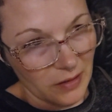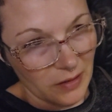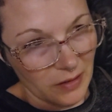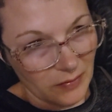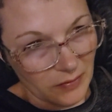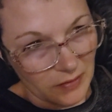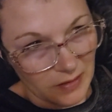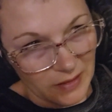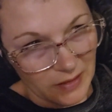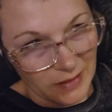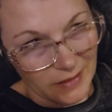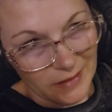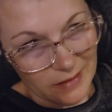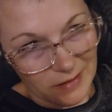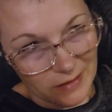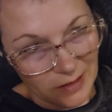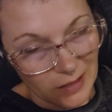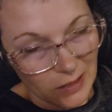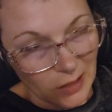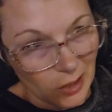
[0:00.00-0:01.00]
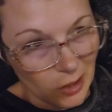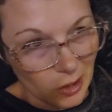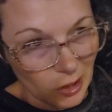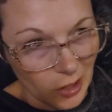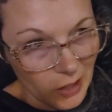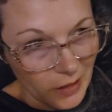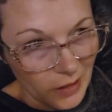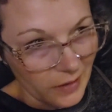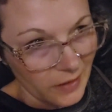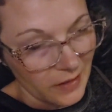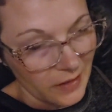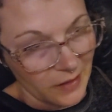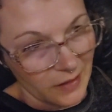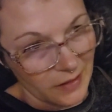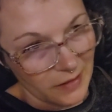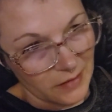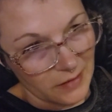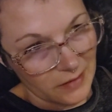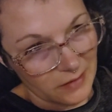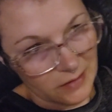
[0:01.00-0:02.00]
You have to like lock
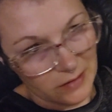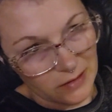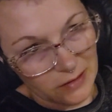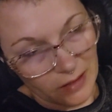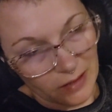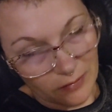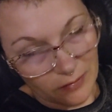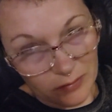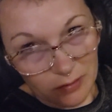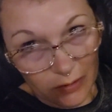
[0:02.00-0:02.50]
it and stuff,